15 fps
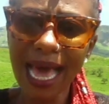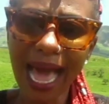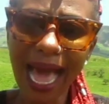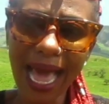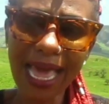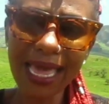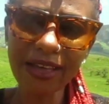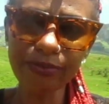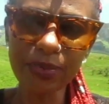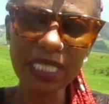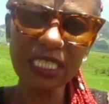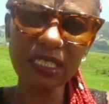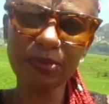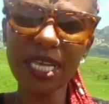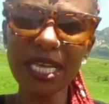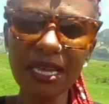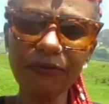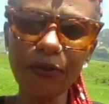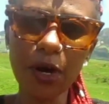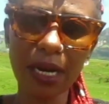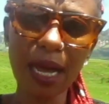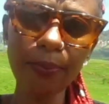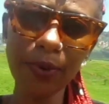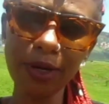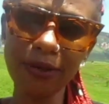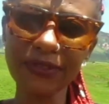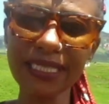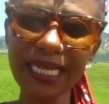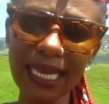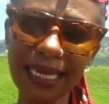I have been speaking for a couple
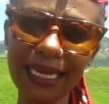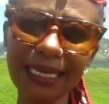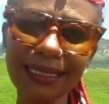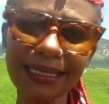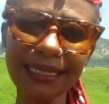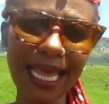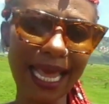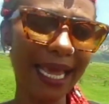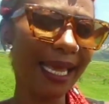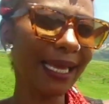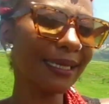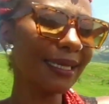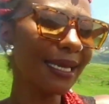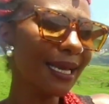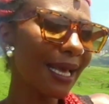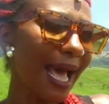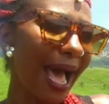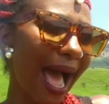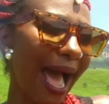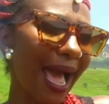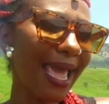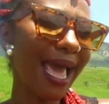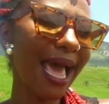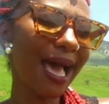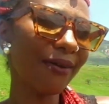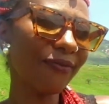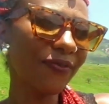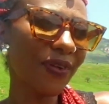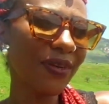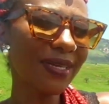of seconds and
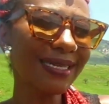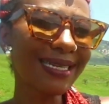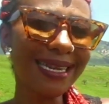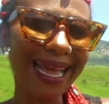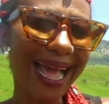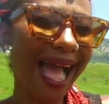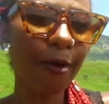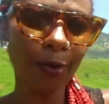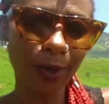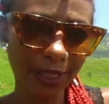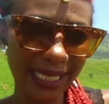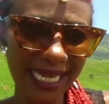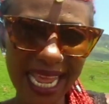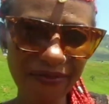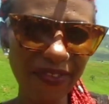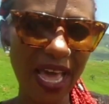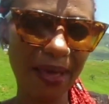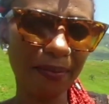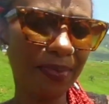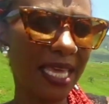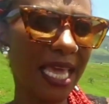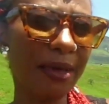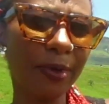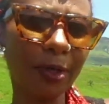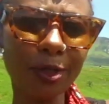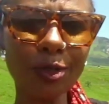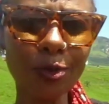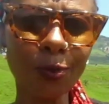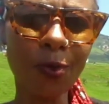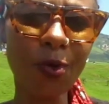I will never be able
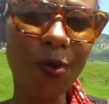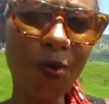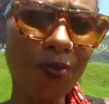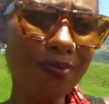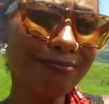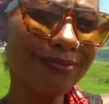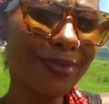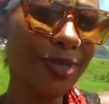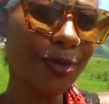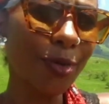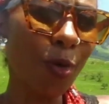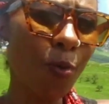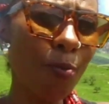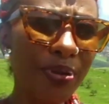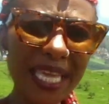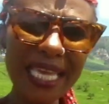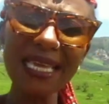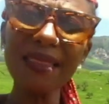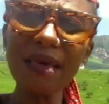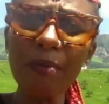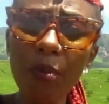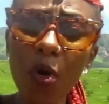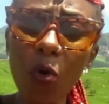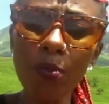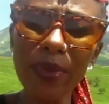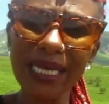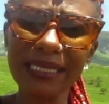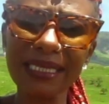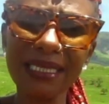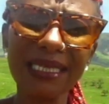to be in the
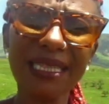moment